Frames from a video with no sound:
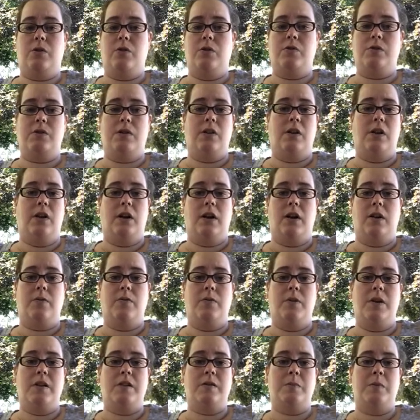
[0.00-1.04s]
cruising along on
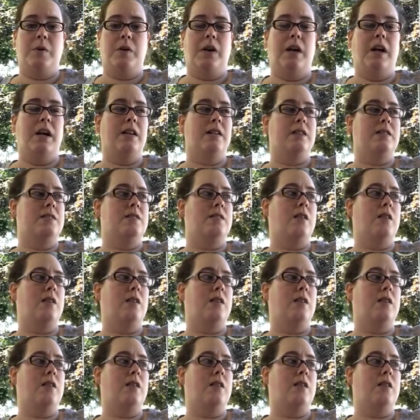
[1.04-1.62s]
Facebook and